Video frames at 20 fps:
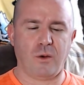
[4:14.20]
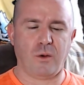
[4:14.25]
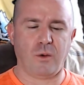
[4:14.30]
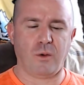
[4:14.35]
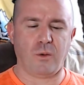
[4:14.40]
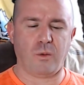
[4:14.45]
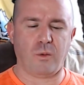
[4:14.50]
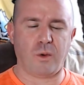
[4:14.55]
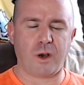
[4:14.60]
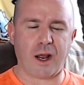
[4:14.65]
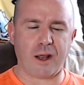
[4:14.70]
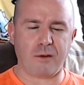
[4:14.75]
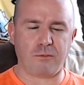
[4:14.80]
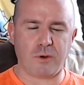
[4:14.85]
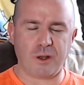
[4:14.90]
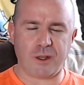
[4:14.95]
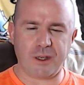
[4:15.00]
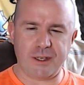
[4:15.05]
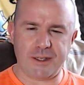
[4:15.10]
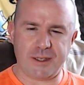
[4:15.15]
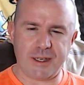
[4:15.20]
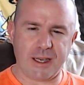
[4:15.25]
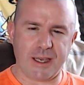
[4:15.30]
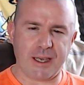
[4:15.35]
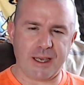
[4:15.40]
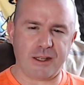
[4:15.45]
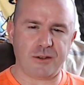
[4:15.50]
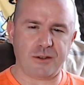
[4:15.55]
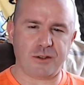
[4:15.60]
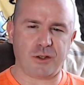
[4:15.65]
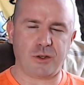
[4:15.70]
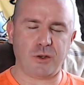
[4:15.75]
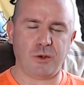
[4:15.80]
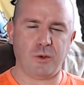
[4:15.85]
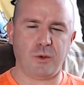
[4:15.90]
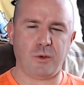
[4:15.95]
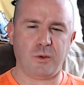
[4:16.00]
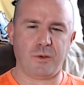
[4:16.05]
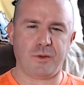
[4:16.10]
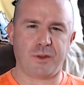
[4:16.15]
when I really dig
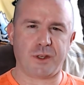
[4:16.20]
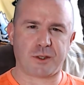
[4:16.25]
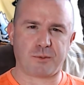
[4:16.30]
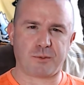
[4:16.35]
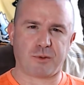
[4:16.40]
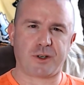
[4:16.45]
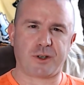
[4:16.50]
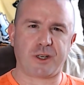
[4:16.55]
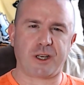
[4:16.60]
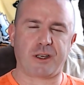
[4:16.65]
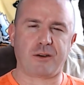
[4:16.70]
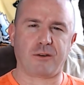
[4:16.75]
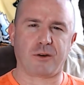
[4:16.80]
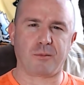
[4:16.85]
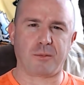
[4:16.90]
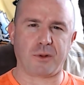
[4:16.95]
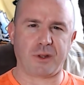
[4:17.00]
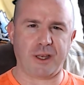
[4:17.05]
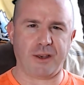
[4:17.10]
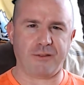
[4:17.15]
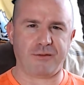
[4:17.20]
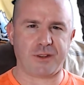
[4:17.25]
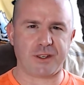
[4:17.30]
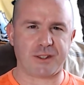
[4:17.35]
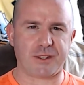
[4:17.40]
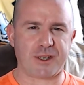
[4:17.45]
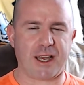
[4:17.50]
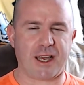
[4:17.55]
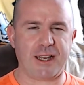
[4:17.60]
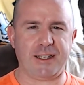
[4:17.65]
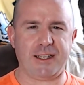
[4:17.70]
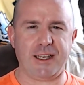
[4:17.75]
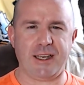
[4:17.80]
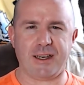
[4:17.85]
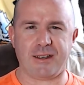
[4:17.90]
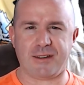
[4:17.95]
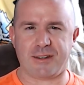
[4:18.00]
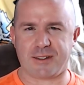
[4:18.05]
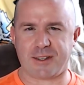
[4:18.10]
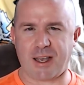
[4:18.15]
into this particular belief, this
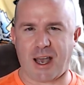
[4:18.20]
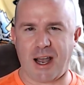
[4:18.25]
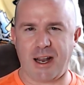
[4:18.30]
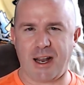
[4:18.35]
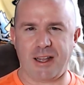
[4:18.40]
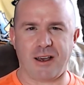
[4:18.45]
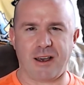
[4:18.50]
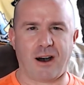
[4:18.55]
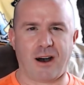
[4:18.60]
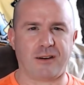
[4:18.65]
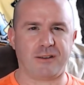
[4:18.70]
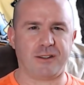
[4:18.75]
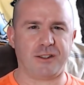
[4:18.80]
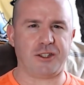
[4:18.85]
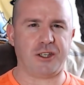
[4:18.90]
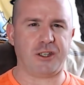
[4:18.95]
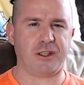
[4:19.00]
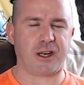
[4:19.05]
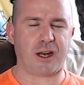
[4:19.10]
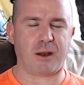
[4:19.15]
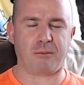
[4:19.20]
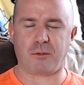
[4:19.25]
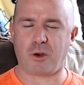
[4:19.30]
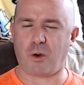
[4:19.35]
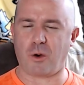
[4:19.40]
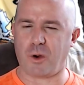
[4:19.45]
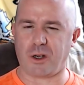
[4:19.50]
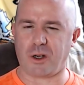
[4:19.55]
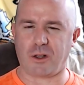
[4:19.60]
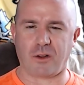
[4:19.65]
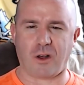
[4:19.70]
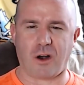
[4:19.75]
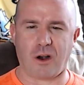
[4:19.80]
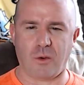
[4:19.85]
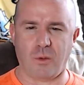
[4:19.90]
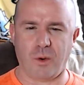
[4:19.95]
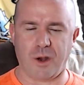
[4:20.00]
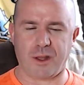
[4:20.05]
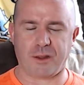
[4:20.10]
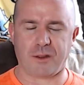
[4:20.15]
idea, this ideology that I'm going
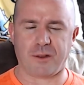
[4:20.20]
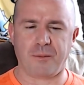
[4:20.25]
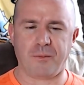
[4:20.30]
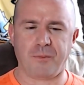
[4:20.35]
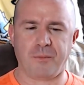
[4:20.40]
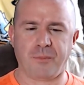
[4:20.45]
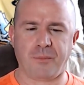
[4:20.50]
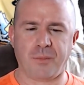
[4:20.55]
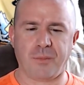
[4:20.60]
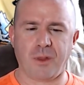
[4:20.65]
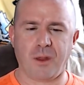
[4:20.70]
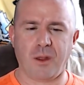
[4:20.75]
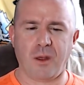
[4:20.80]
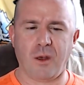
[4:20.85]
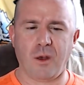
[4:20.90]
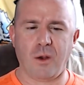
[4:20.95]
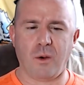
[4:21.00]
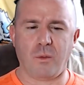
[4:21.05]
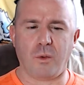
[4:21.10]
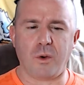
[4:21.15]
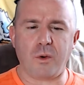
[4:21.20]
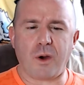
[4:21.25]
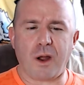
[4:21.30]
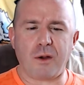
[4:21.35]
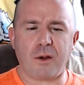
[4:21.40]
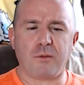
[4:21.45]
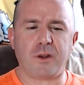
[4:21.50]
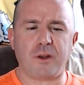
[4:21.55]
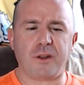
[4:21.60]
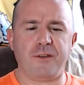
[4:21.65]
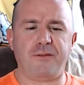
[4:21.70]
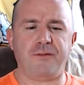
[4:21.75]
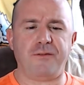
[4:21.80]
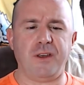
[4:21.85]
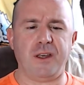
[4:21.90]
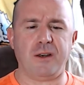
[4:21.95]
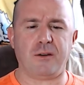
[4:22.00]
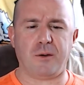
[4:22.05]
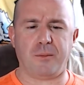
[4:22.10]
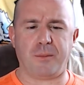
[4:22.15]
along with? What do I really
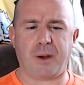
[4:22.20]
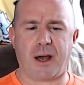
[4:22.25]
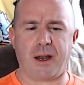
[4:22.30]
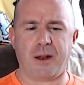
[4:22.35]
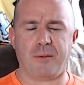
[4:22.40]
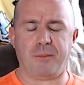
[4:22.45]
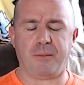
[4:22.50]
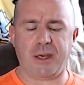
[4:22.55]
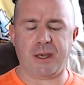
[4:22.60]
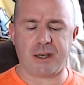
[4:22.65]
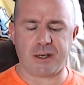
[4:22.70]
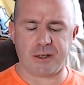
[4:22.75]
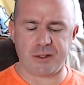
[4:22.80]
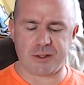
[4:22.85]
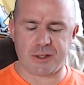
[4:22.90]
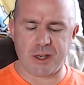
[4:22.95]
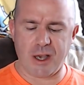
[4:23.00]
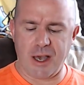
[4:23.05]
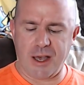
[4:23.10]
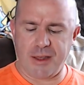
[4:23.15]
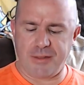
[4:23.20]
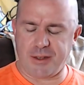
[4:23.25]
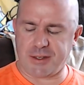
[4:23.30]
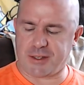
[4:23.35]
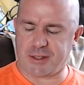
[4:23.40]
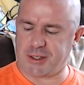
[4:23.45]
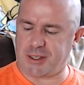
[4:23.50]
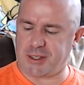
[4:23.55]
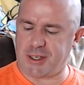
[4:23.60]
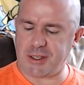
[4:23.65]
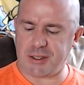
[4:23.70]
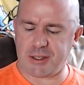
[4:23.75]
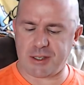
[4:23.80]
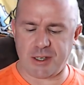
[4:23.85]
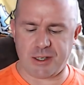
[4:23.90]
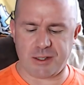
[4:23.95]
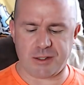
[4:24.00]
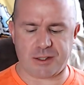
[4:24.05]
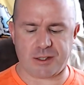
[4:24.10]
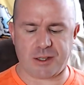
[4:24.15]
feel about it? Because this
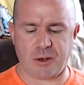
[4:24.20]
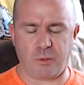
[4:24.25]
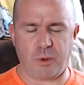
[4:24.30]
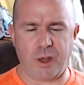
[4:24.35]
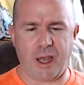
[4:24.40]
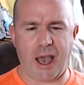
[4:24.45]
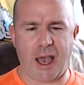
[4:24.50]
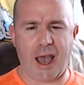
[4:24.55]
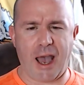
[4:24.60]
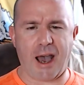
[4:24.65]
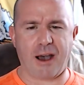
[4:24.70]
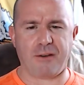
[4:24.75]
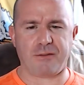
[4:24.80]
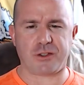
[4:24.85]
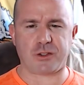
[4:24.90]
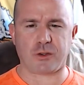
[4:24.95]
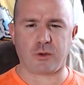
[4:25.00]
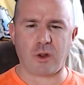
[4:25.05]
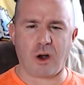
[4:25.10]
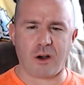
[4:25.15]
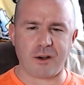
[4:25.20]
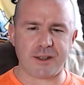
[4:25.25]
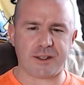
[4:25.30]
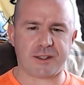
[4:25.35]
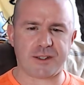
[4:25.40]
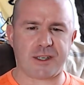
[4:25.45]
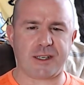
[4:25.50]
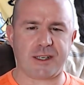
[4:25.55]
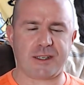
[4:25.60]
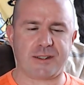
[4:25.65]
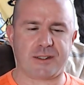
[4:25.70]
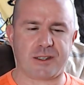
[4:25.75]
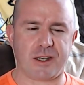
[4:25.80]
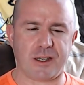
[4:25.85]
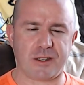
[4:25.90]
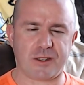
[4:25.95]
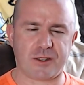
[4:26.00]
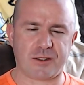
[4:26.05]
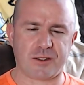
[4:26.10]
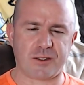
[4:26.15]
dissonance that we have, so long as it
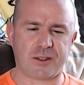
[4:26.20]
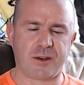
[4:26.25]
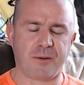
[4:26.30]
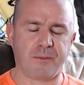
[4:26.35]
exists,